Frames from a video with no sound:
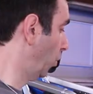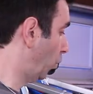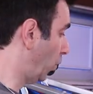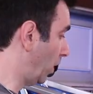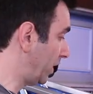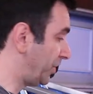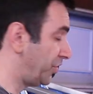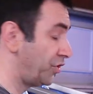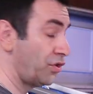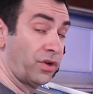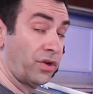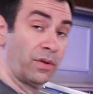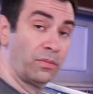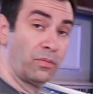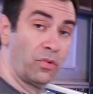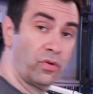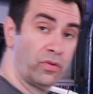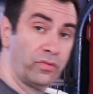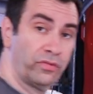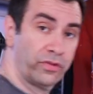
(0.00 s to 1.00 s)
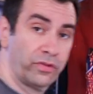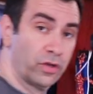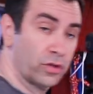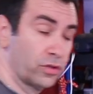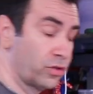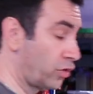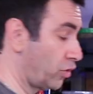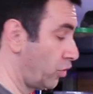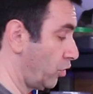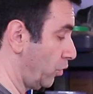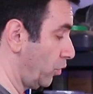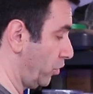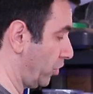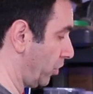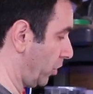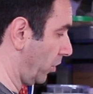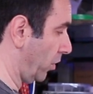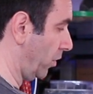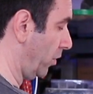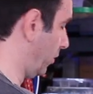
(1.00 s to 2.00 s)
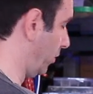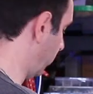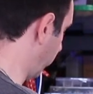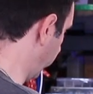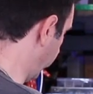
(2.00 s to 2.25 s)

once you remove those two screws